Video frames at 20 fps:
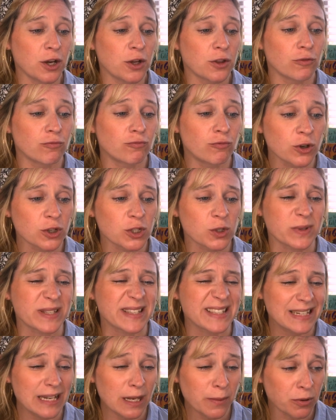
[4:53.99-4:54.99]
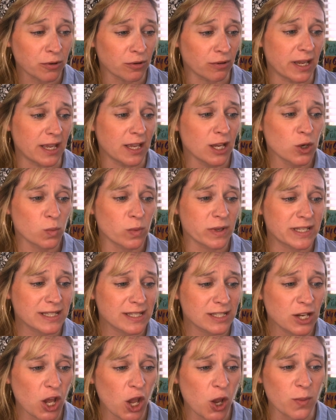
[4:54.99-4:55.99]
The rocks were slippery with
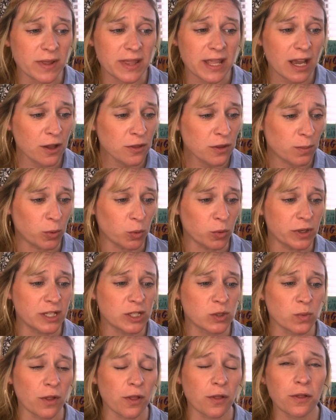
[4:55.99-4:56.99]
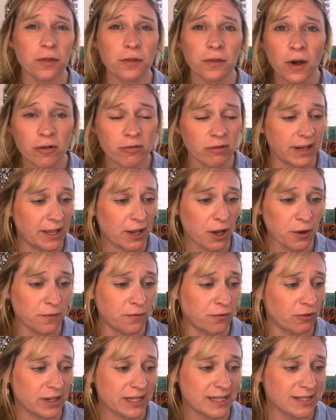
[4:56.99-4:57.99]
snow and the other boys were thoroughly
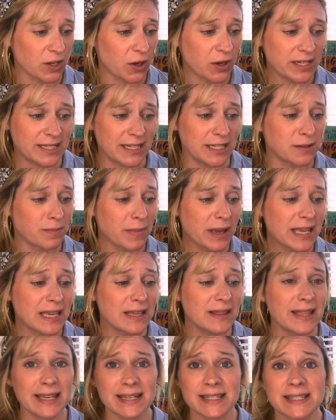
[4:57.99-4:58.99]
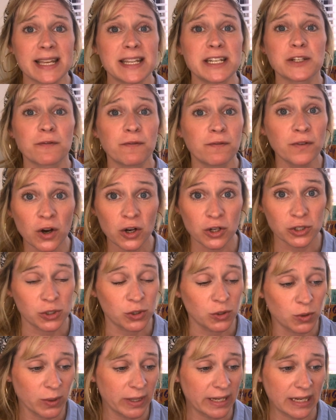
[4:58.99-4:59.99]
overexcited, making the ascent far
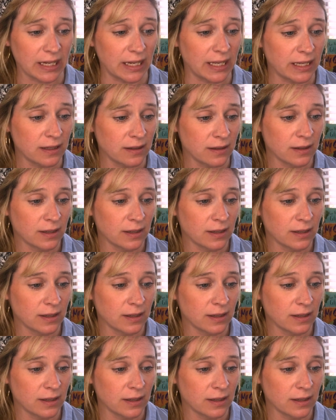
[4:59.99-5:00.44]
too quickly.